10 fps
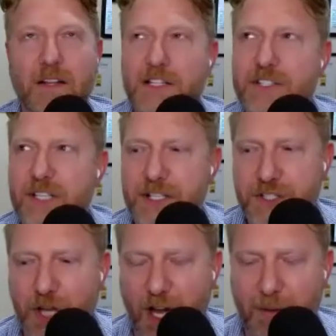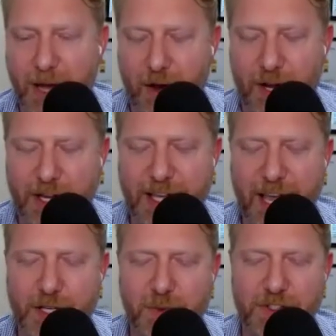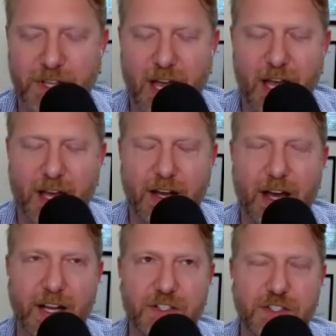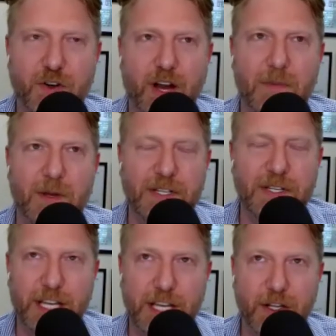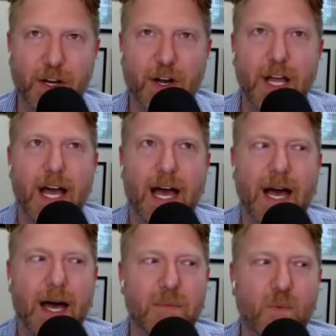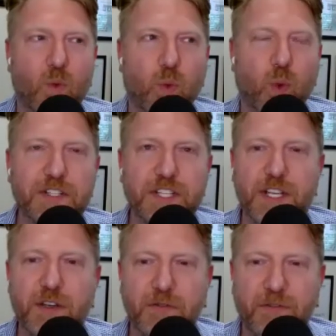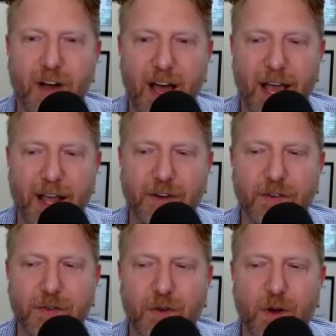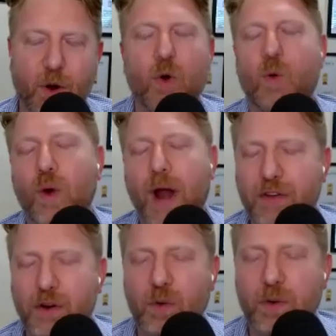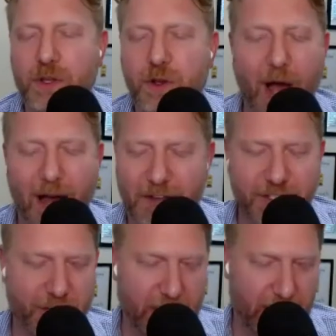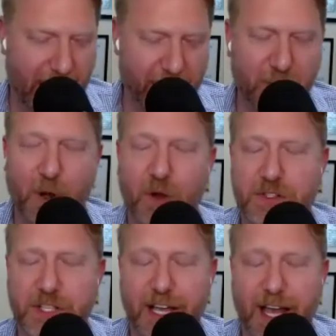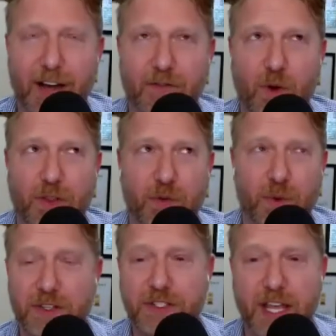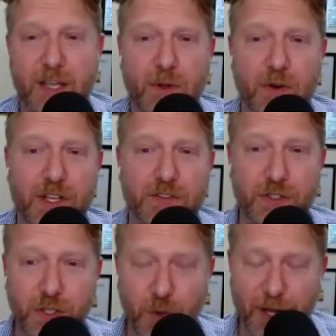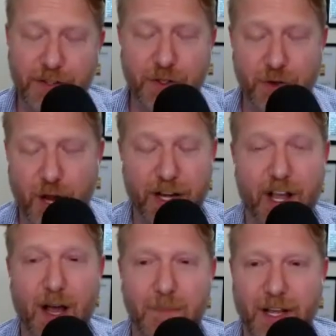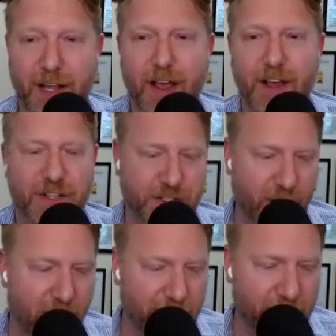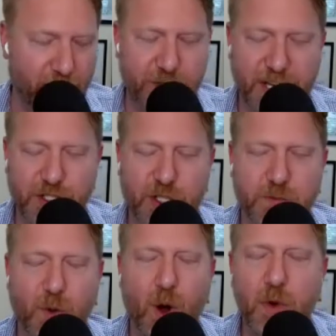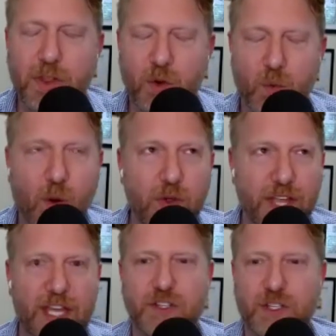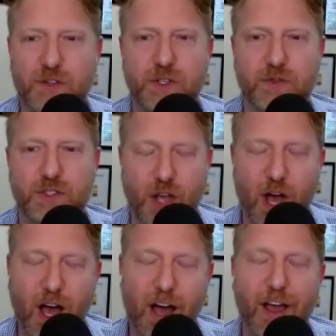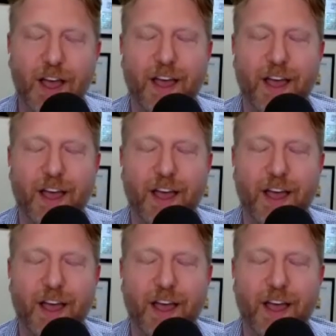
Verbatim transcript: let's let's talk about engagements on on Instagram in particular. Um, what do you find or rather you obviously have your pulse on kind of what the real estate community is doing because you created a company to solve for those issues but what were the what were the issues you saw